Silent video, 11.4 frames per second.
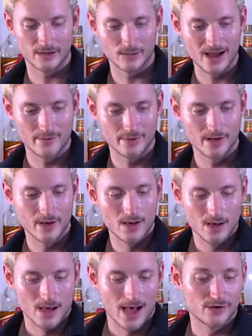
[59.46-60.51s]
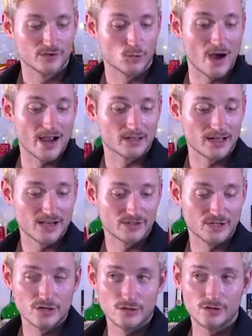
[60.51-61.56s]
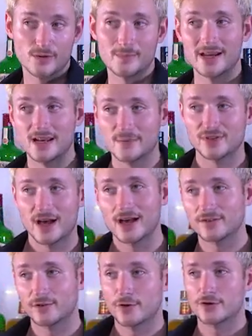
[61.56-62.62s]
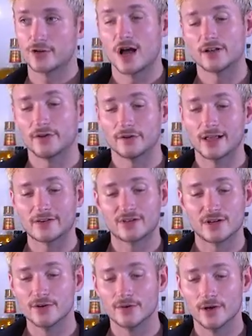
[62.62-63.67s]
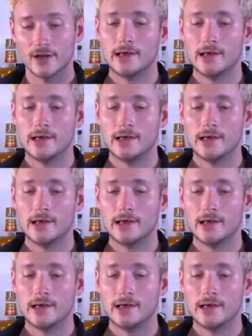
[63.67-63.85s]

and grab, I use a wine glass. You can use a medium size, larger cocktail glass too.